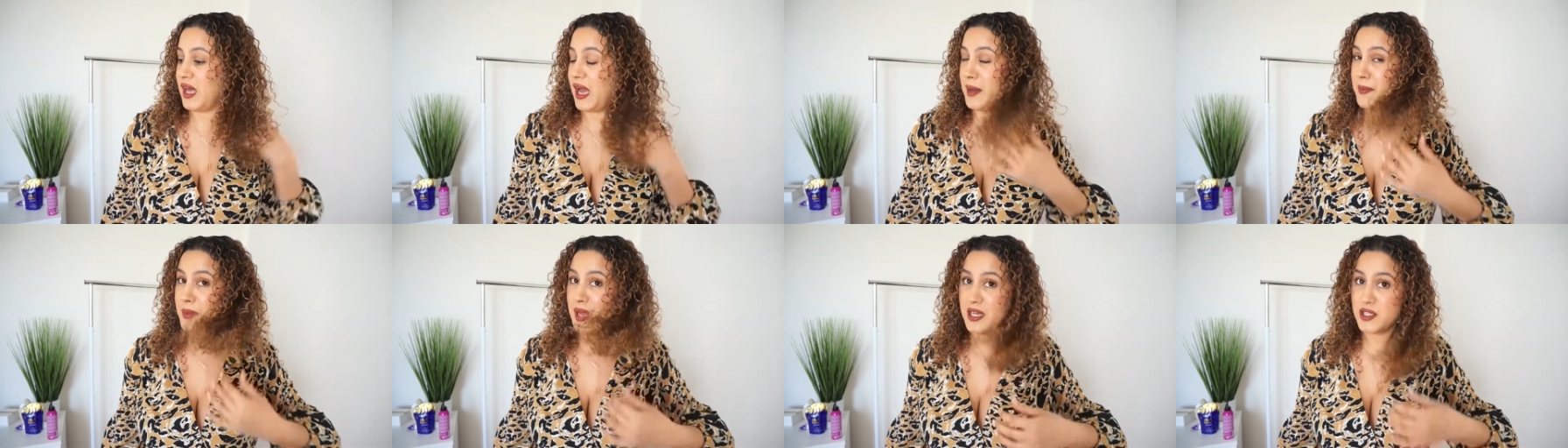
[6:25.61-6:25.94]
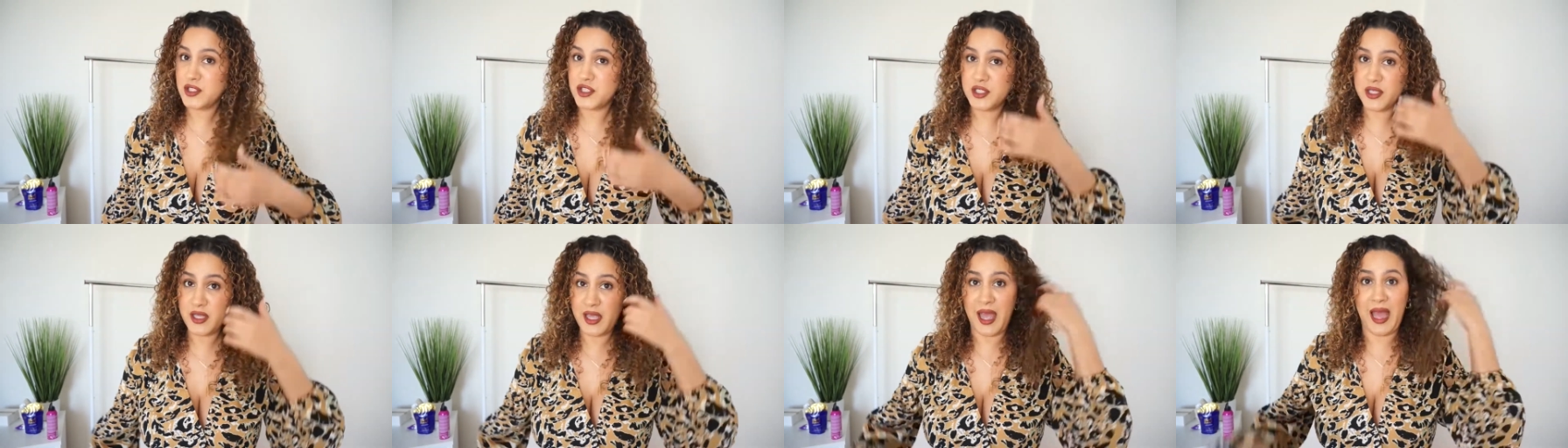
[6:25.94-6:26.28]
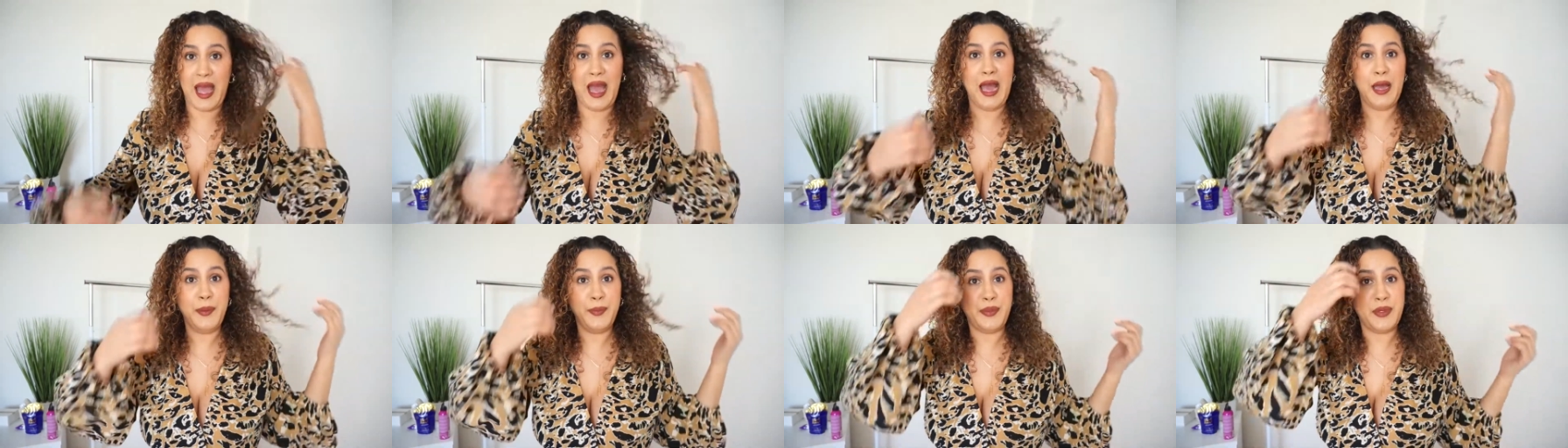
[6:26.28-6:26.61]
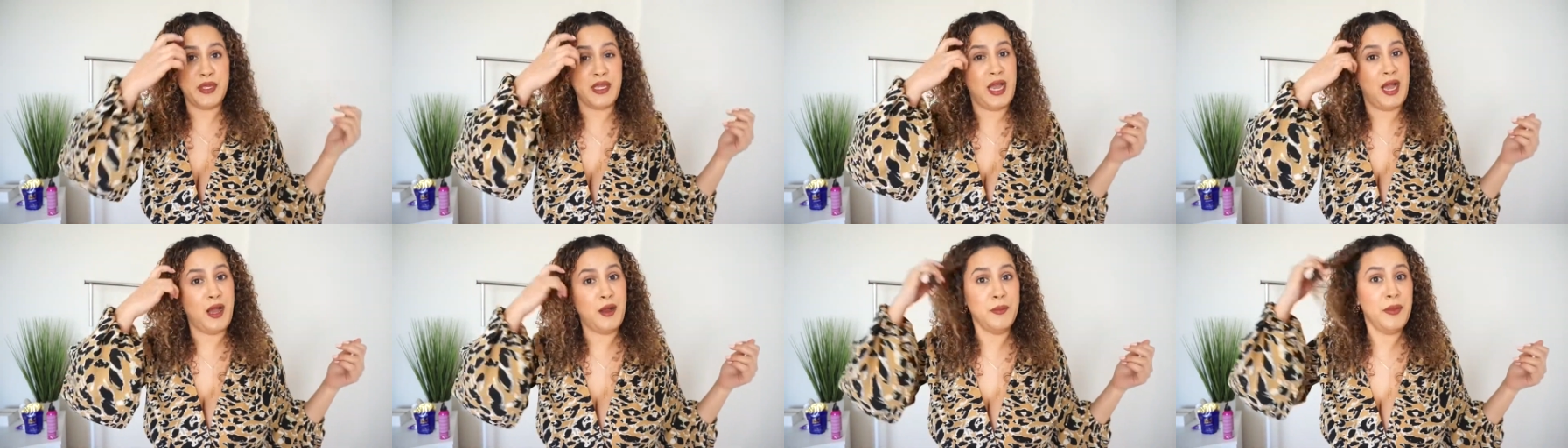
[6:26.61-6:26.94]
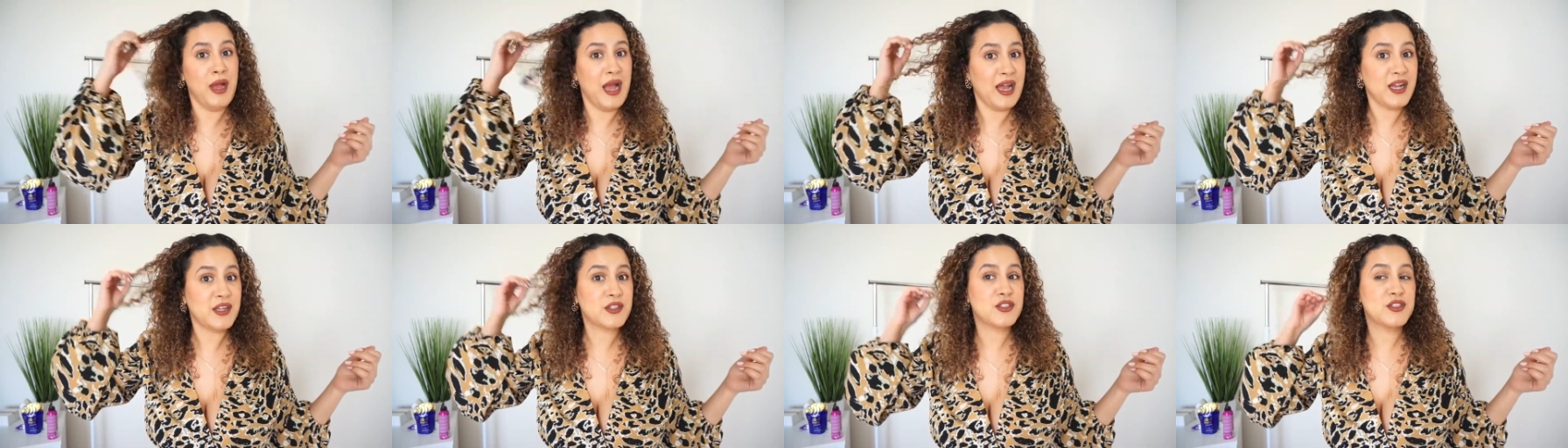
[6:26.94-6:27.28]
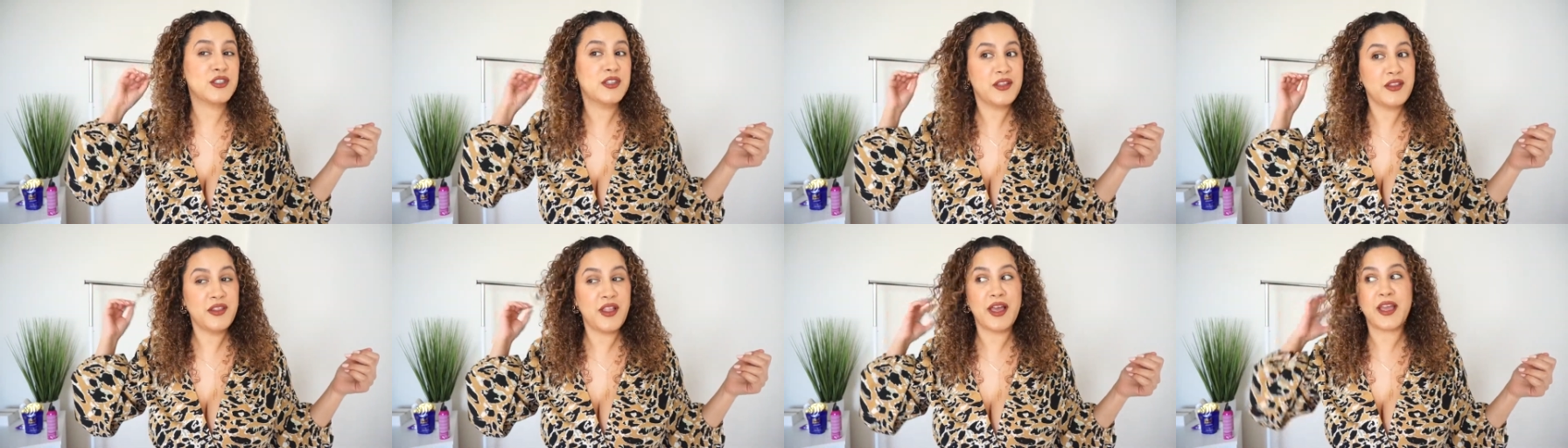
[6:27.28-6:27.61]
I'm actually happy. I'm
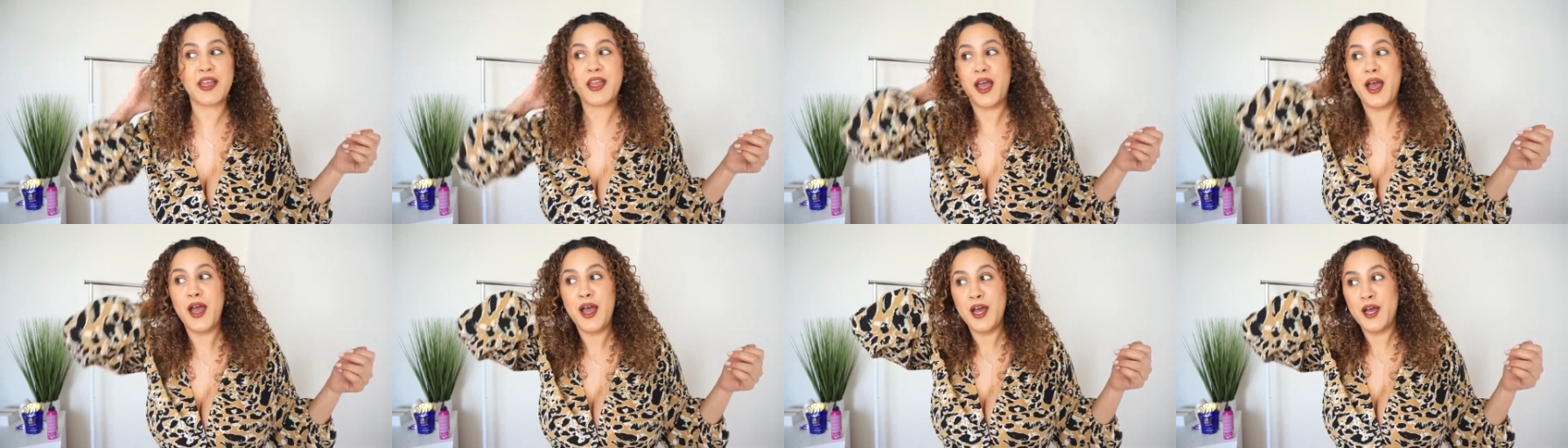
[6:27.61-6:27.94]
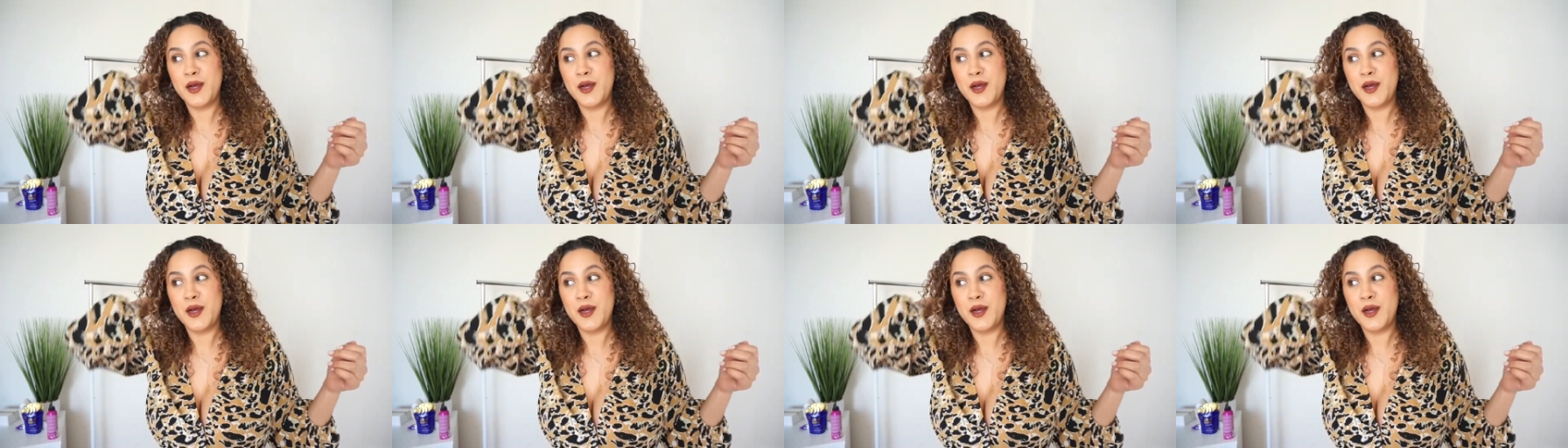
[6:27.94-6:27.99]
actually like